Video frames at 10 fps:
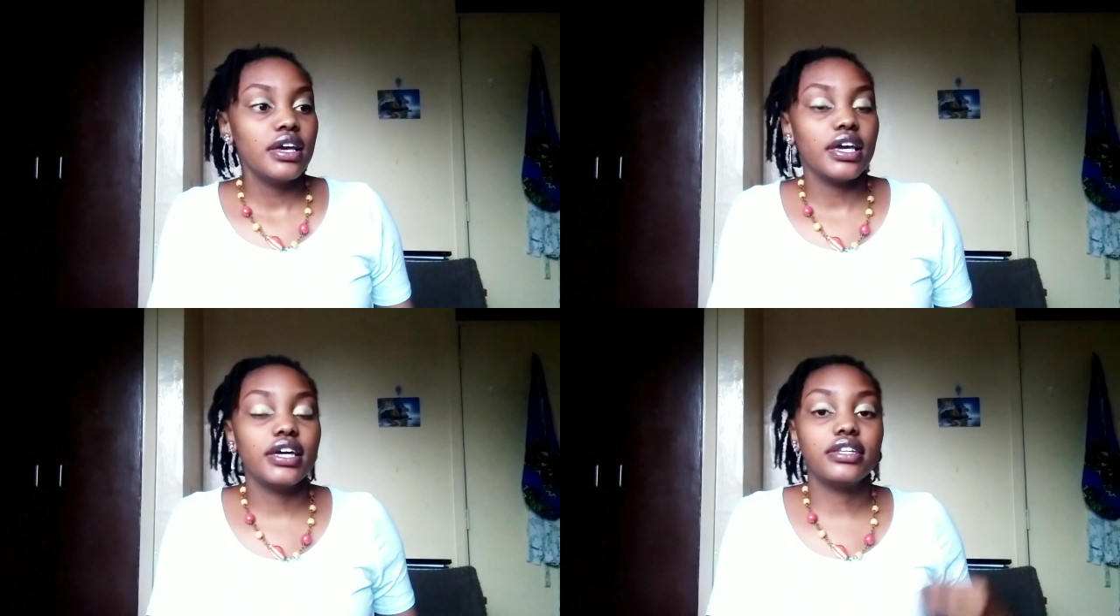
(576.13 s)

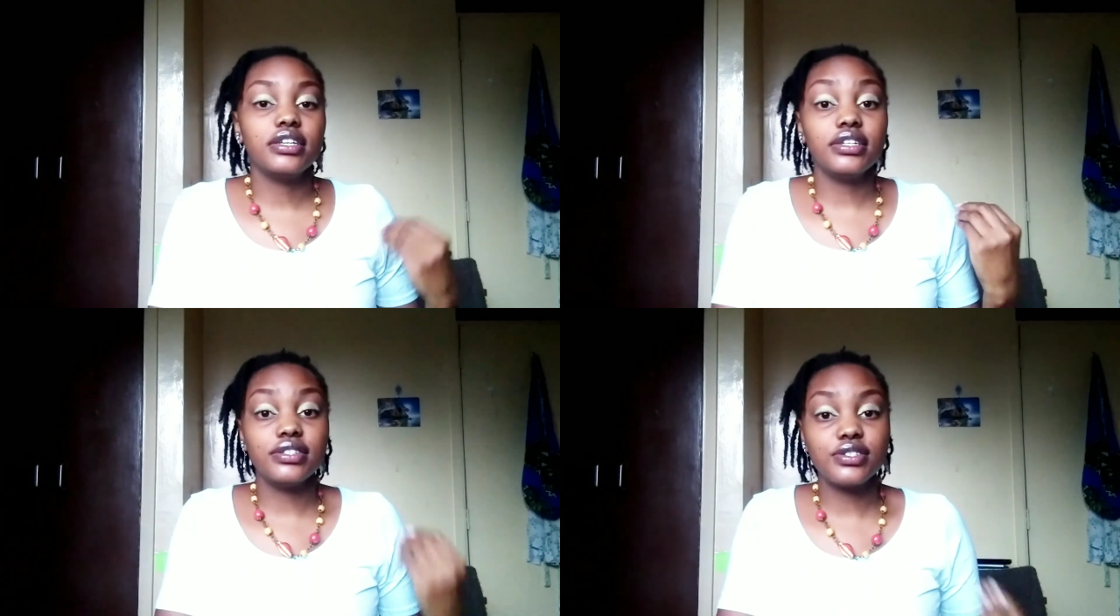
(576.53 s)
and
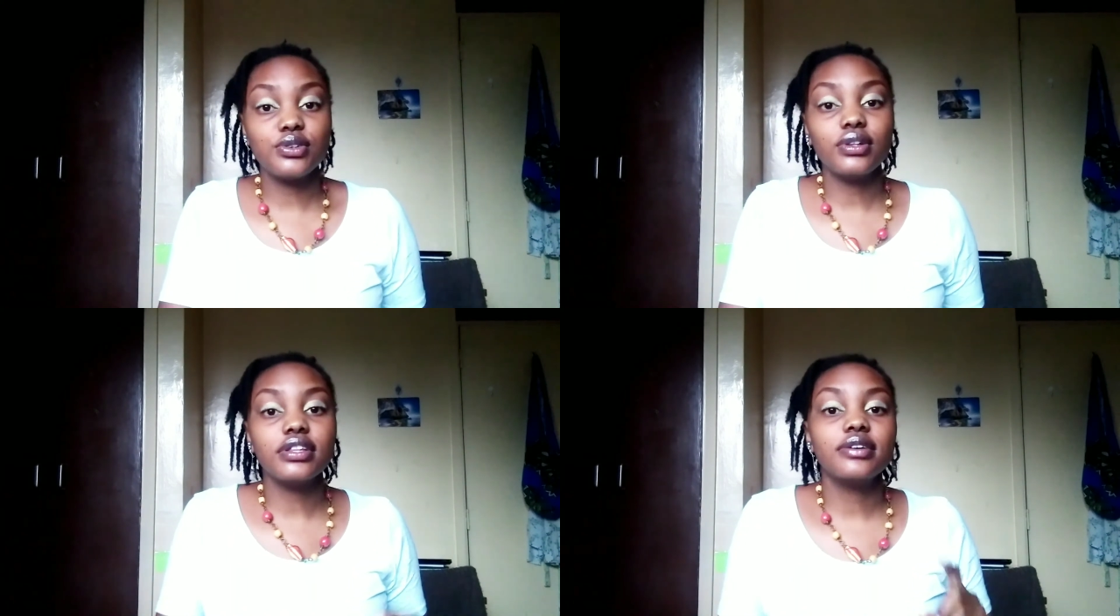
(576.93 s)

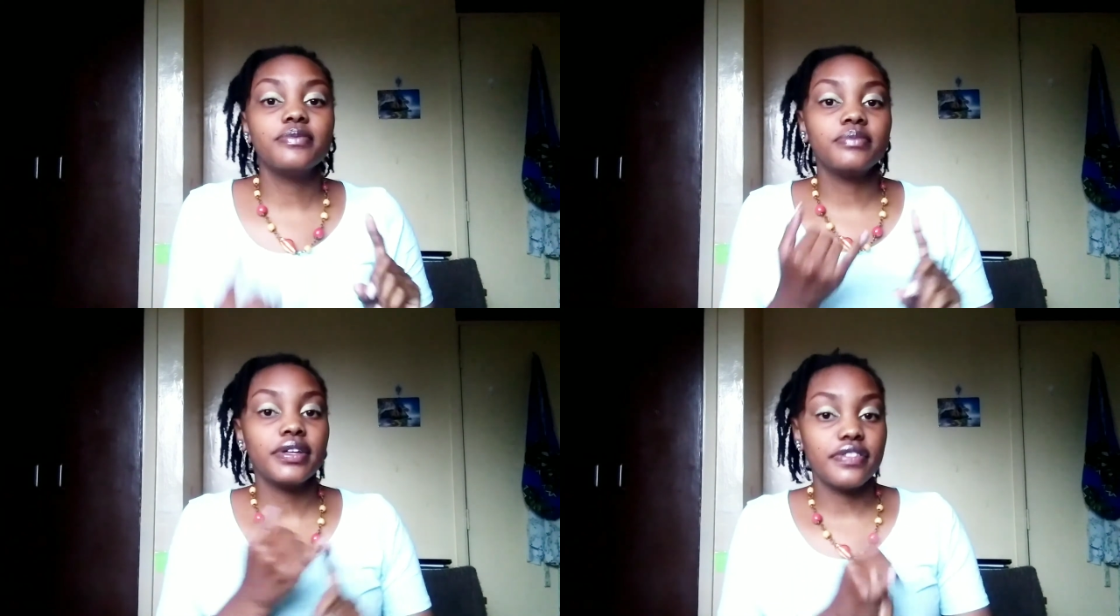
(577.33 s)
install
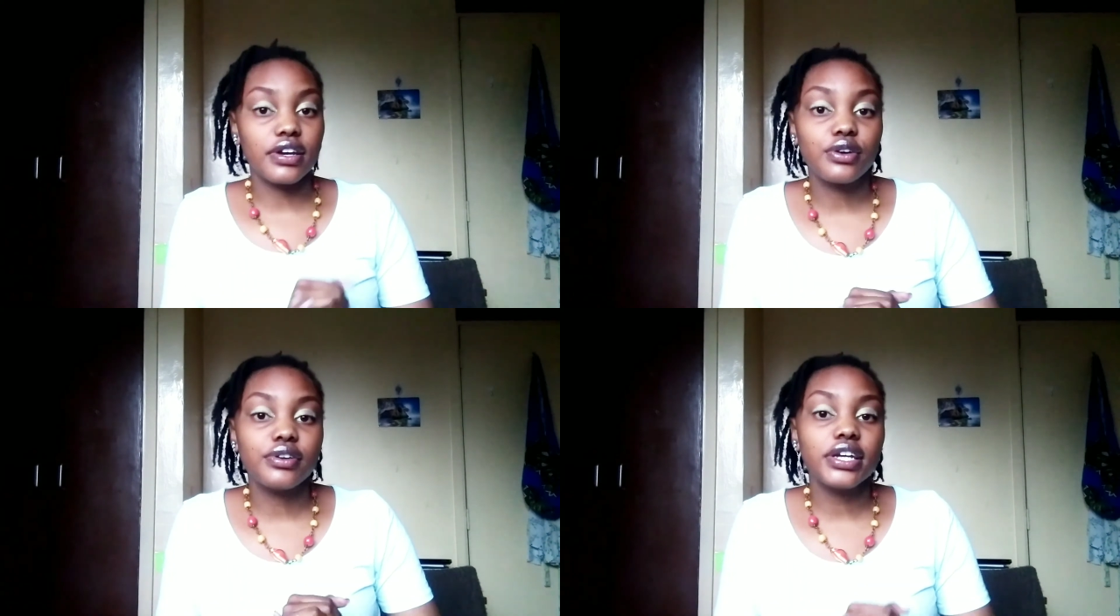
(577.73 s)
them the
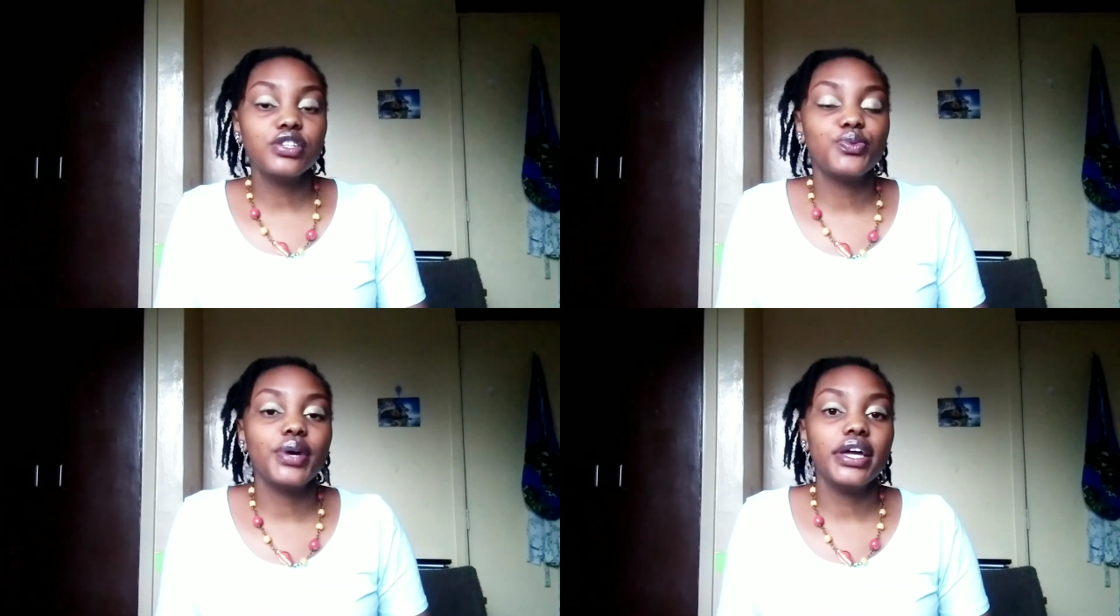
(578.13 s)

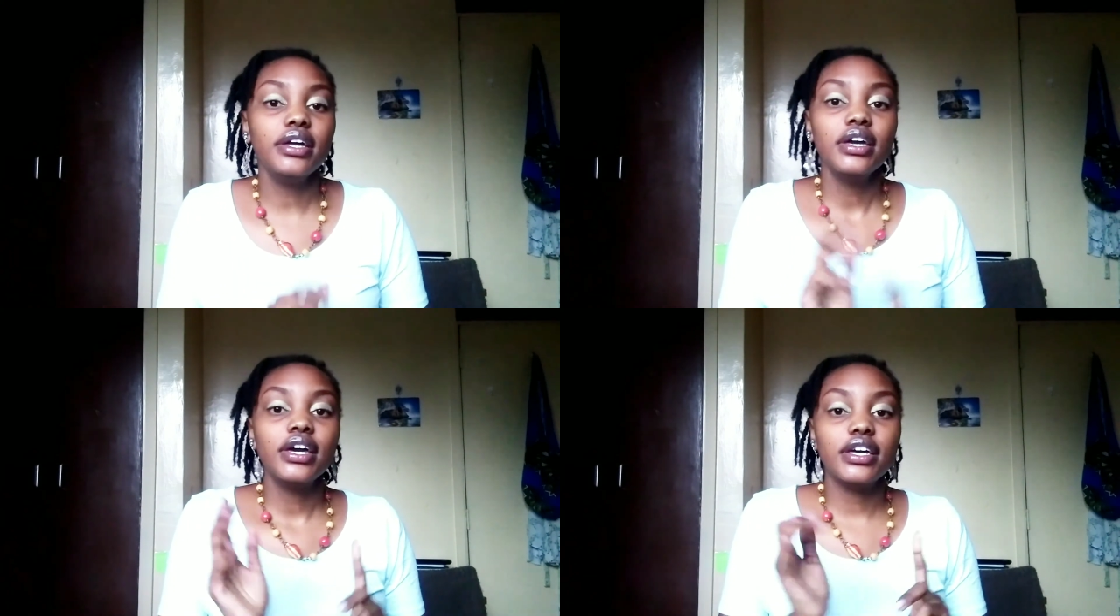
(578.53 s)
correct way
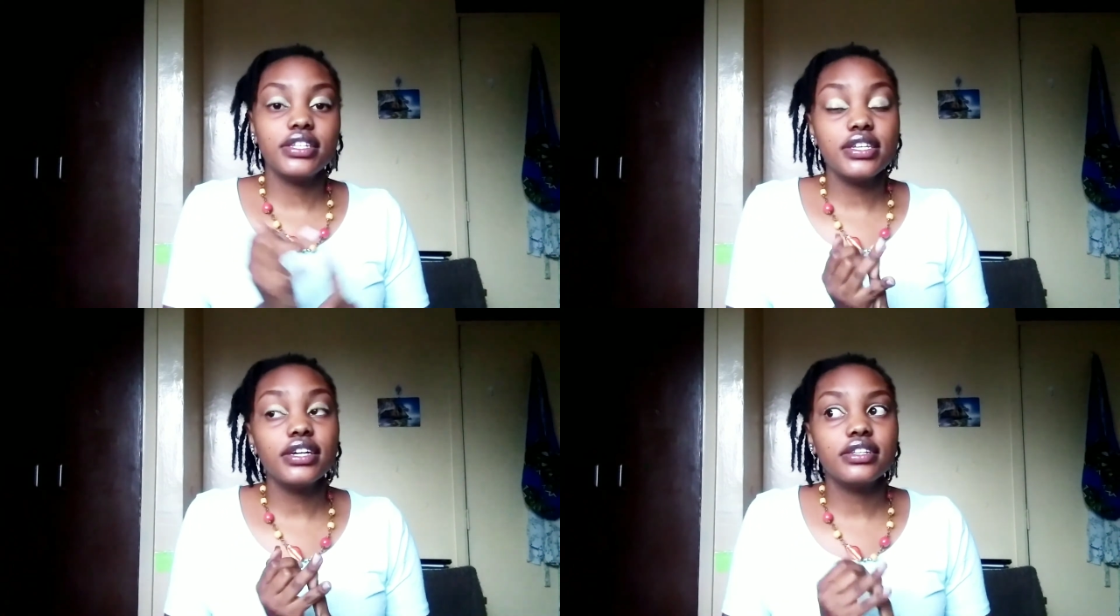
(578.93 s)
and
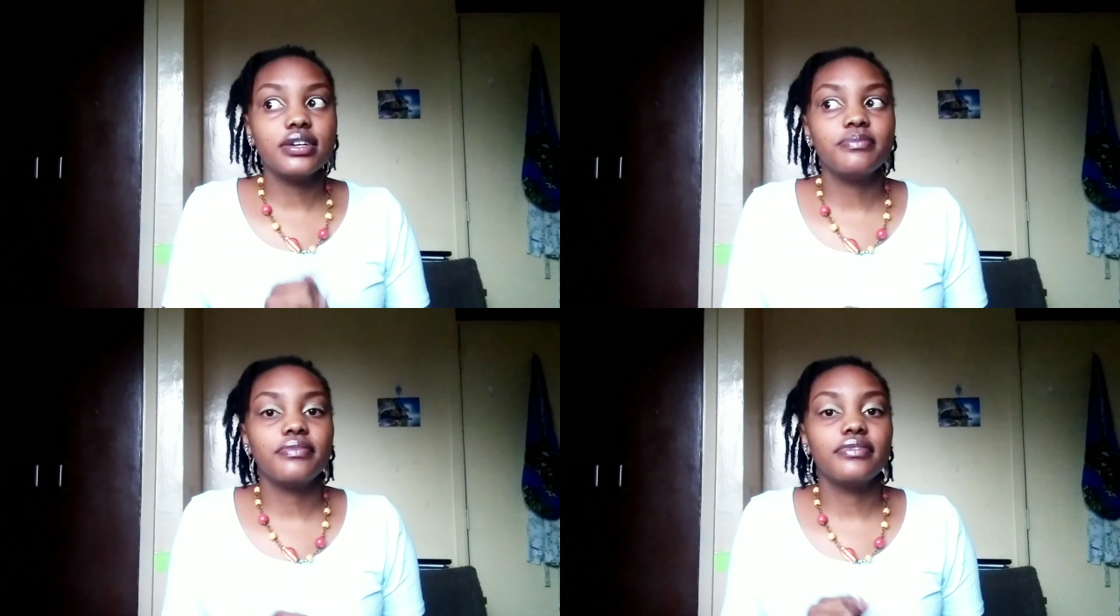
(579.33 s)
take them